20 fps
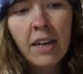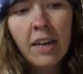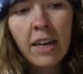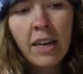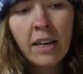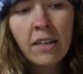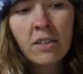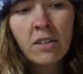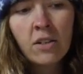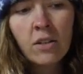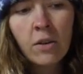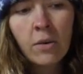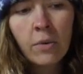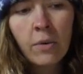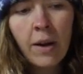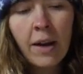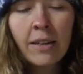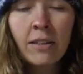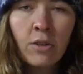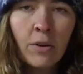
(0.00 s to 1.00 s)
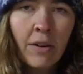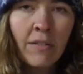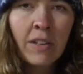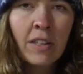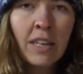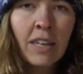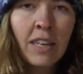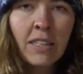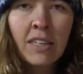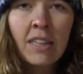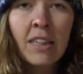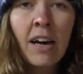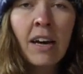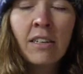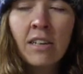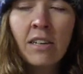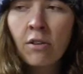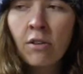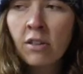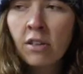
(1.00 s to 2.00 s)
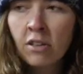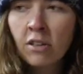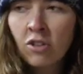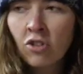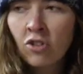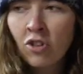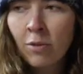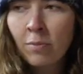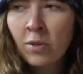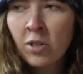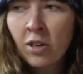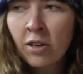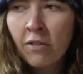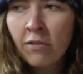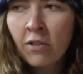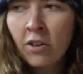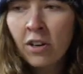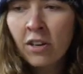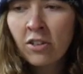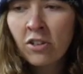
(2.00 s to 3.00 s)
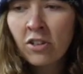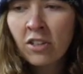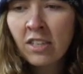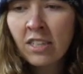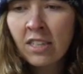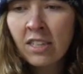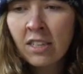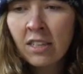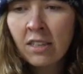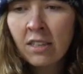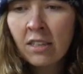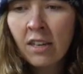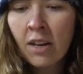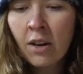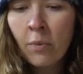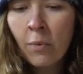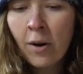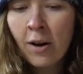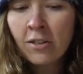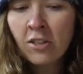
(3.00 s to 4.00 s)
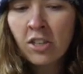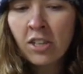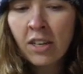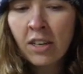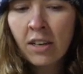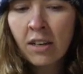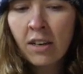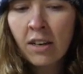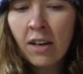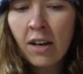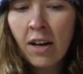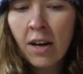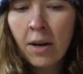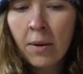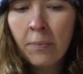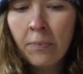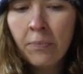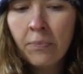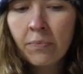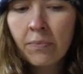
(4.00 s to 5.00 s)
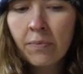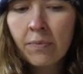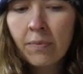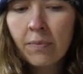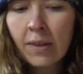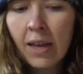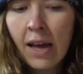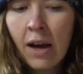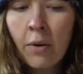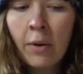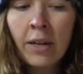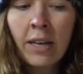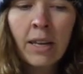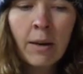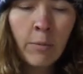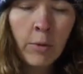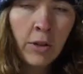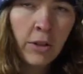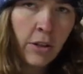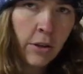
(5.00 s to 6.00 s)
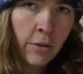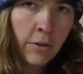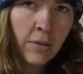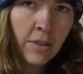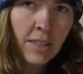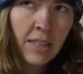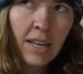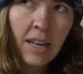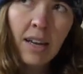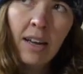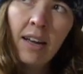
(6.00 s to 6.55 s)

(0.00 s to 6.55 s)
And so I do have a link to that down in the description if you're interested in watching um, how I enameled those.